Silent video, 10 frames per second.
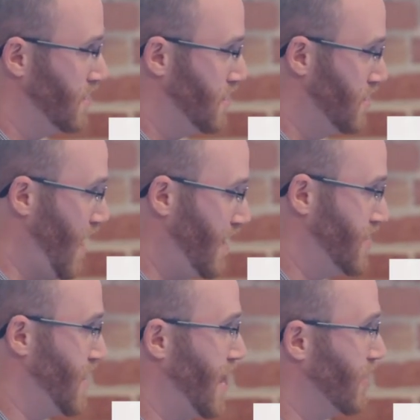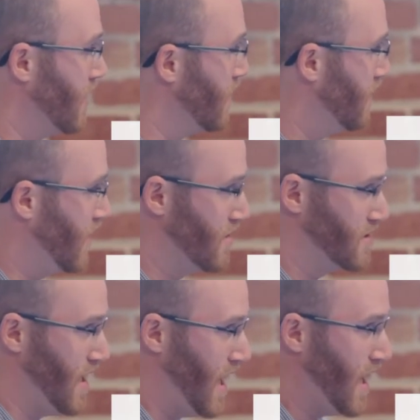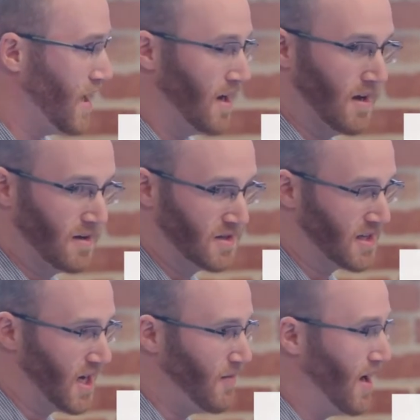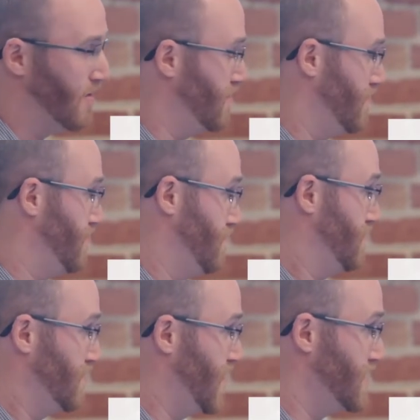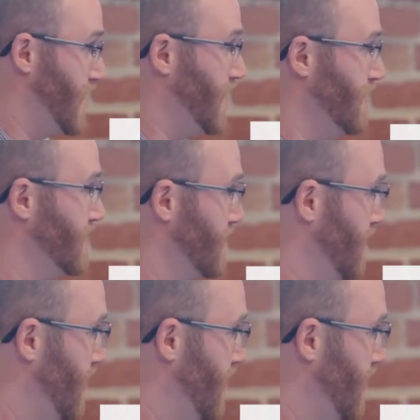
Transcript: You have a timer, and you say, hey, set timeout 10 seconds.